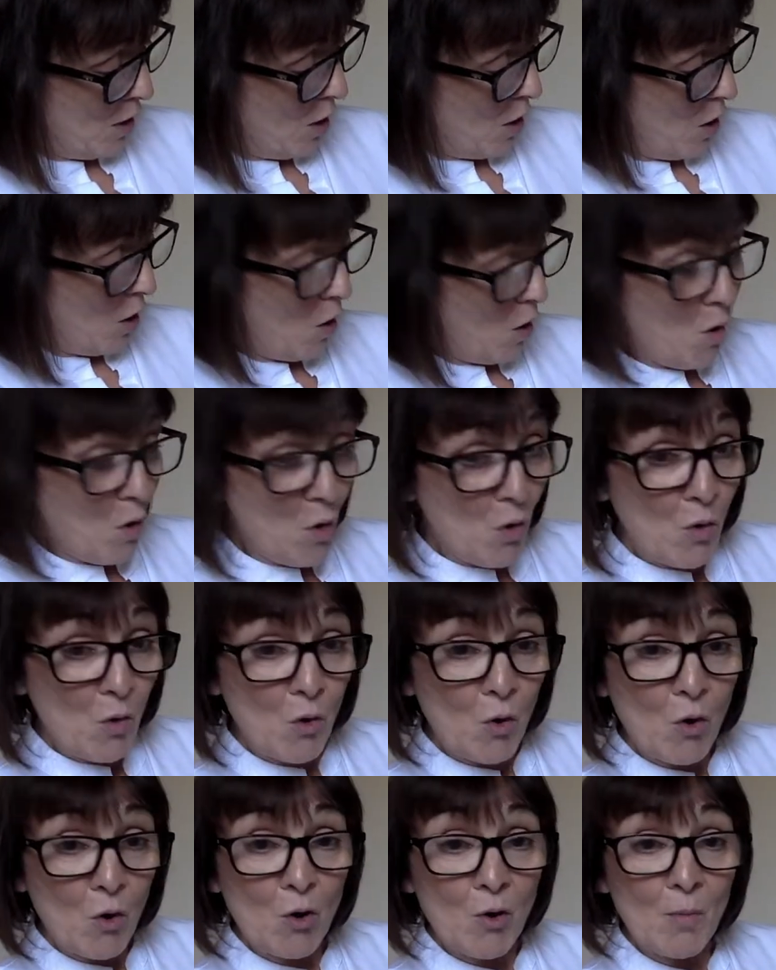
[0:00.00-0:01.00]
are
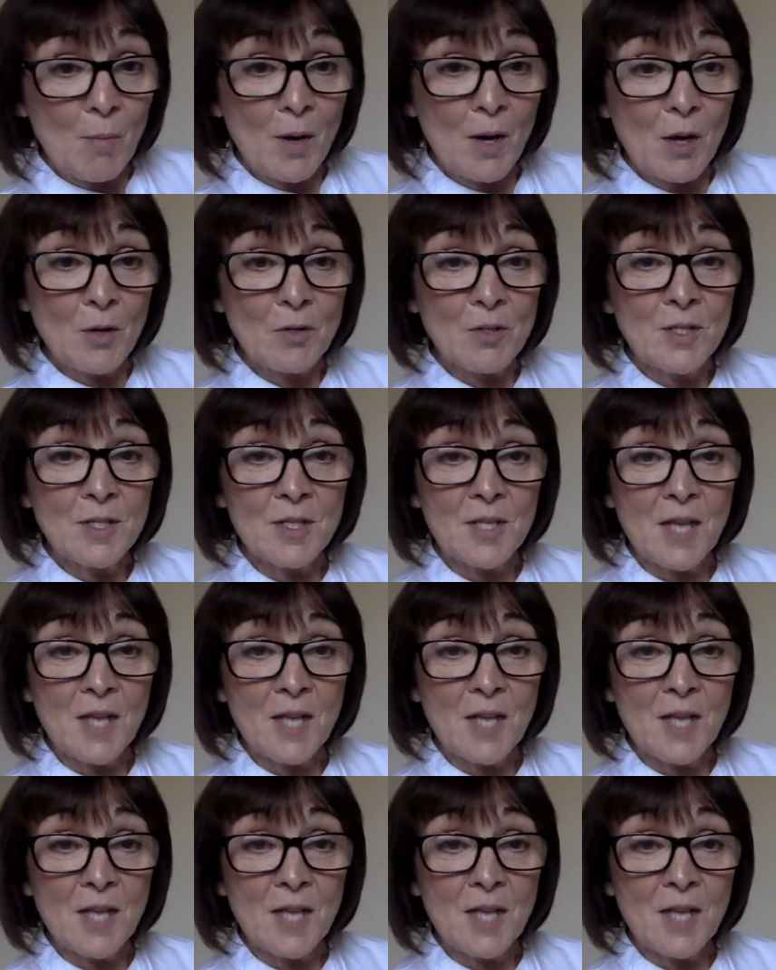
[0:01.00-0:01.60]
almost